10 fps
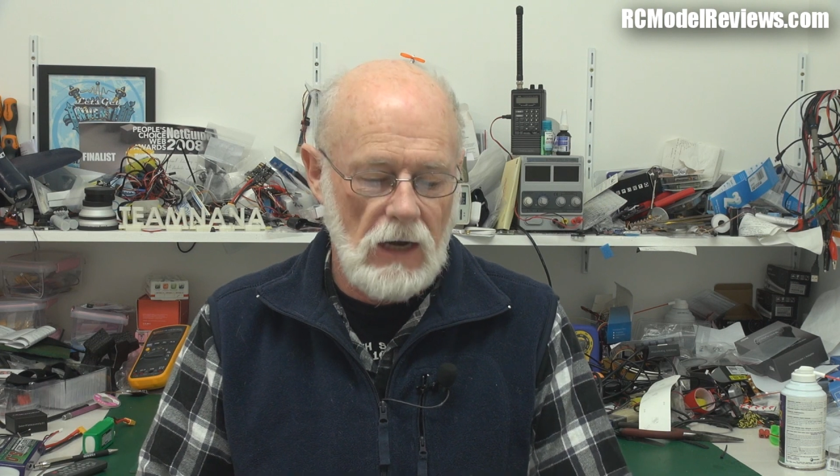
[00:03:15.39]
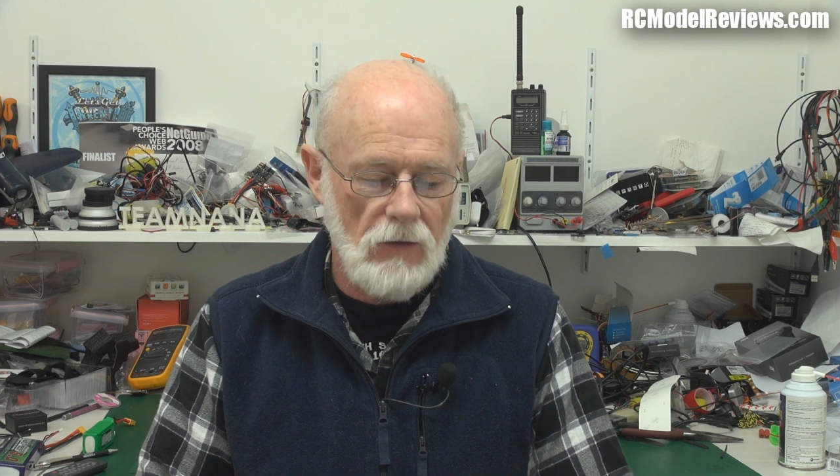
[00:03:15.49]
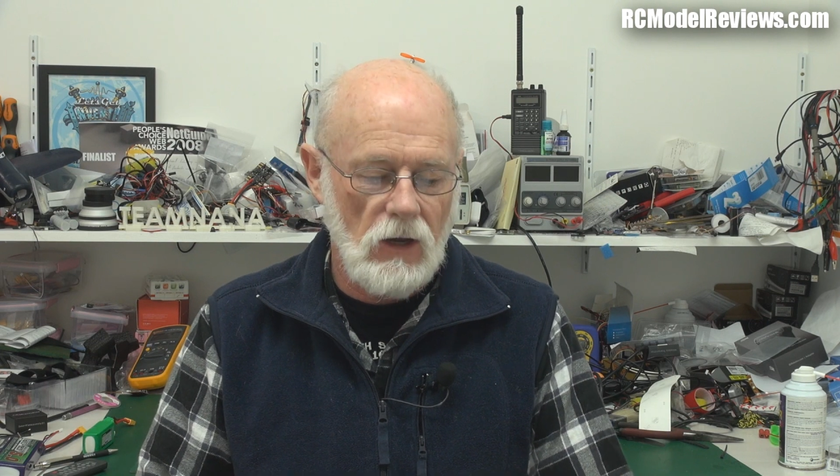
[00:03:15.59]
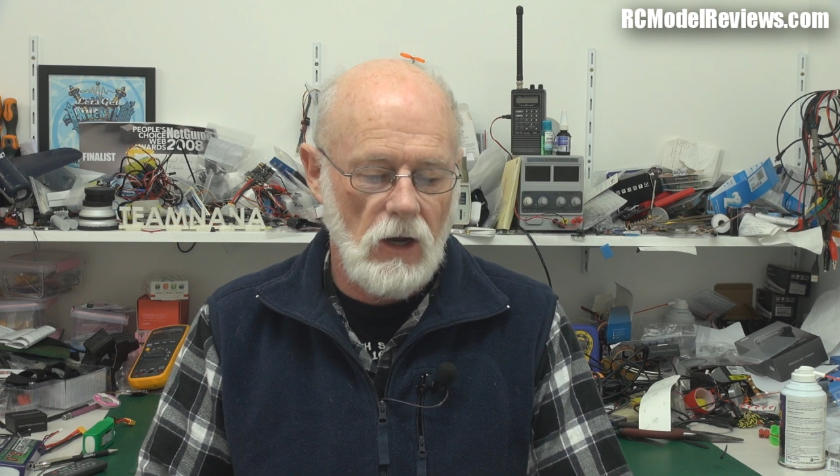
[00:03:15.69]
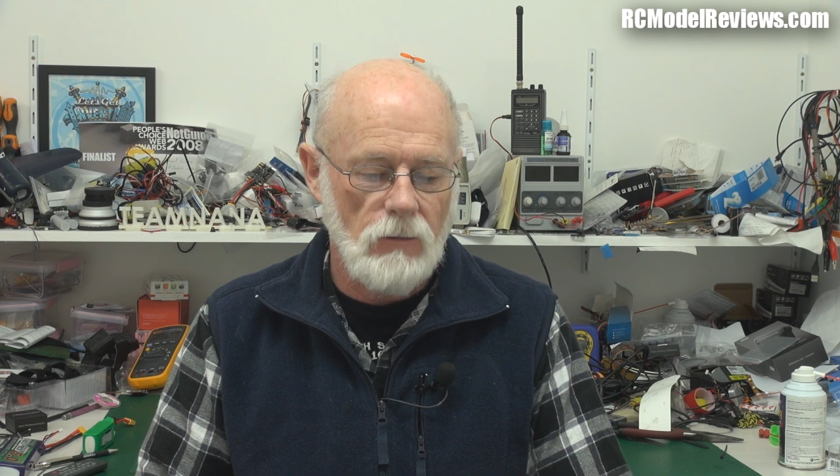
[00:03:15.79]
Now
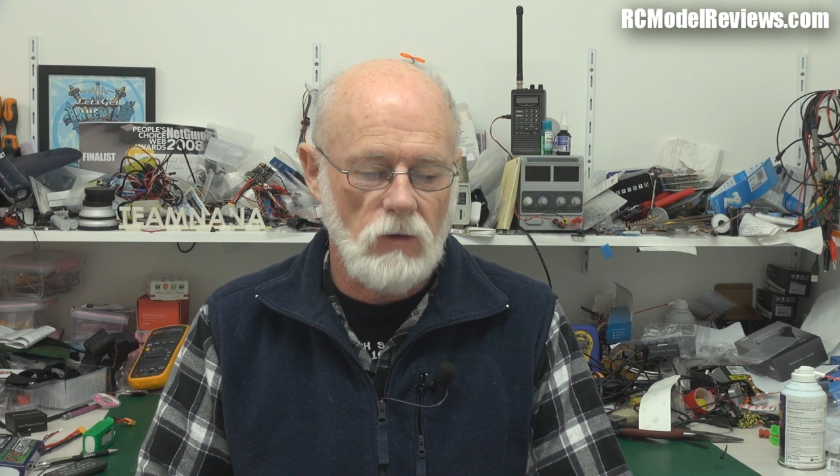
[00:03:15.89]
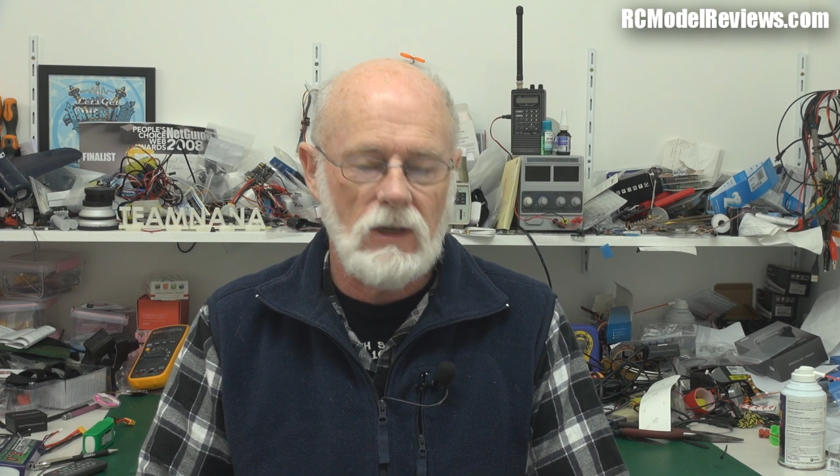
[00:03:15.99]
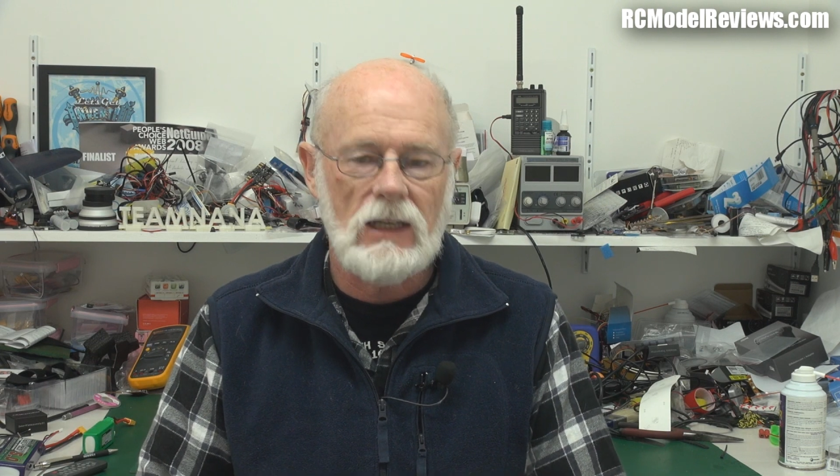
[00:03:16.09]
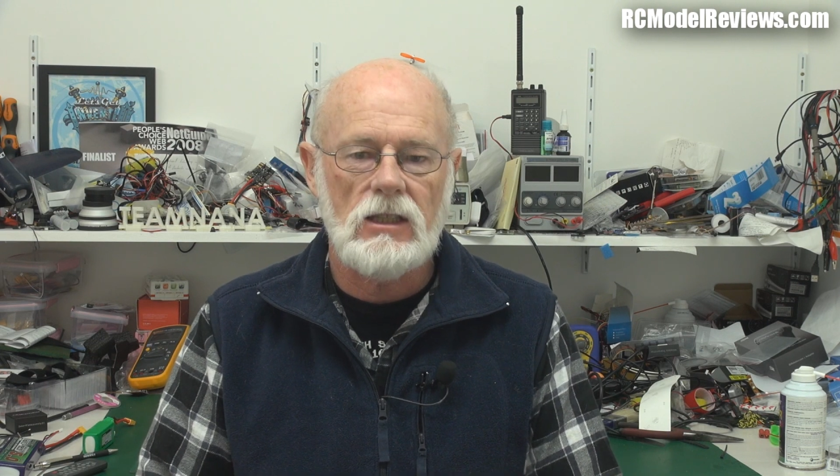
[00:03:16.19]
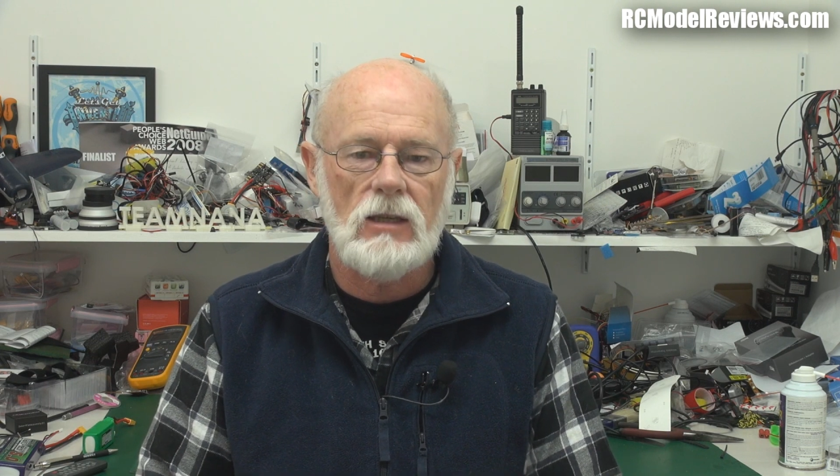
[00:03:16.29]
the Cobra
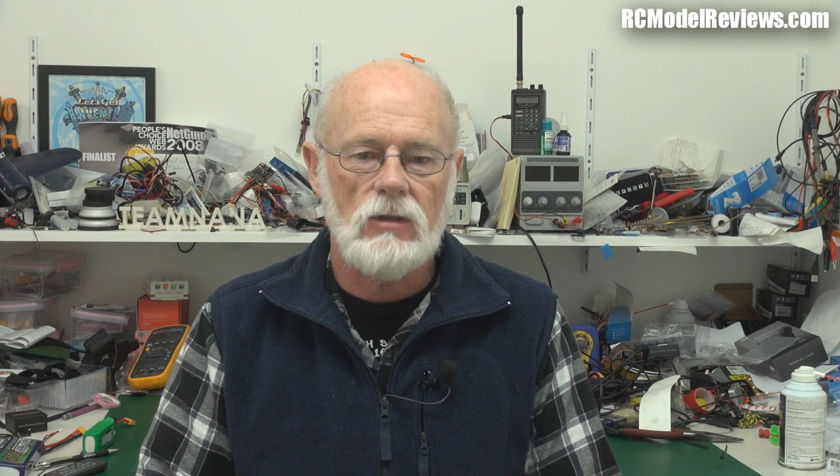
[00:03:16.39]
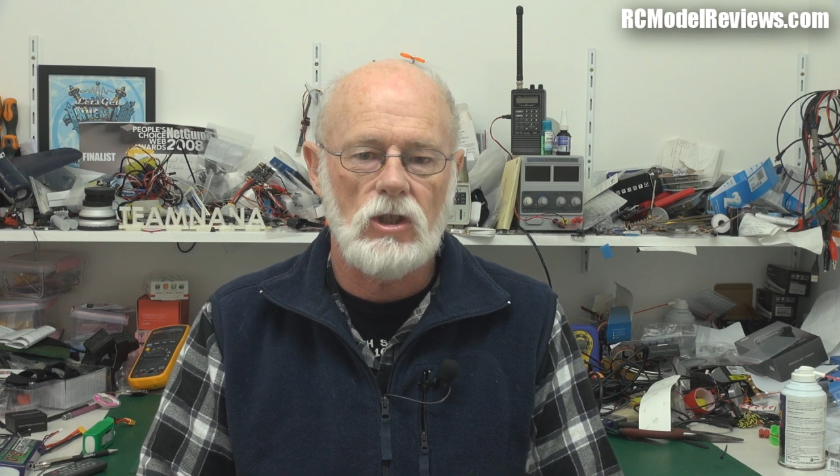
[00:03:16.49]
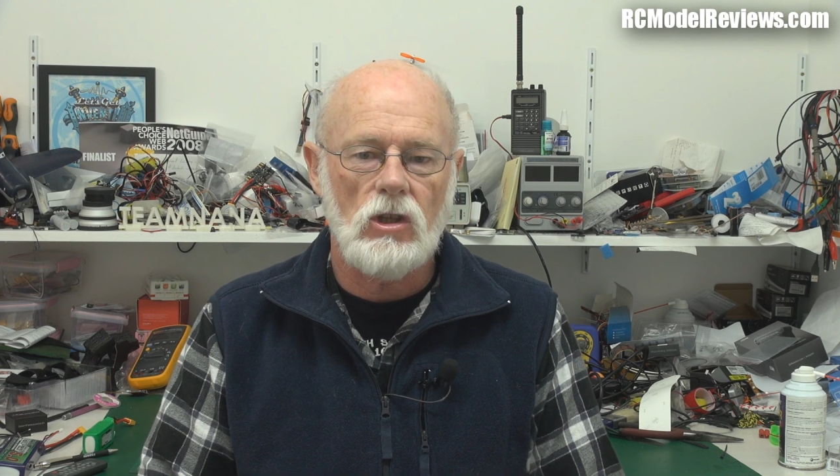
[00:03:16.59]
really seems to